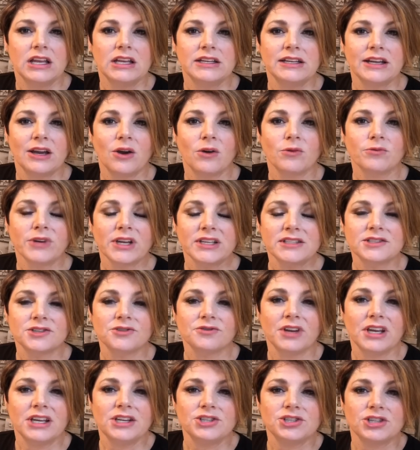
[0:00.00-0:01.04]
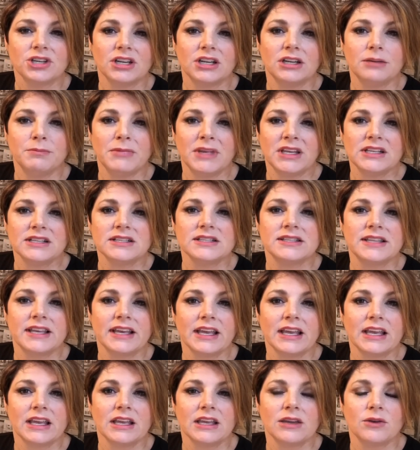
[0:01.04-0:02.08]
Now, restoration means
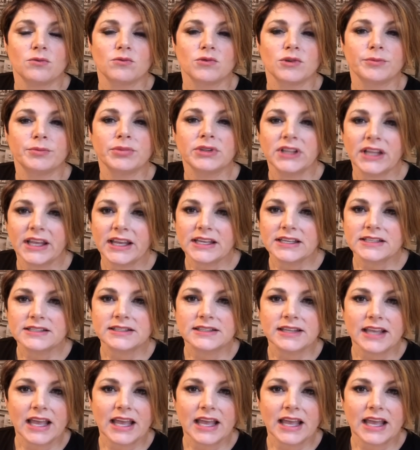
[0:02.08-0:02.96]
they replace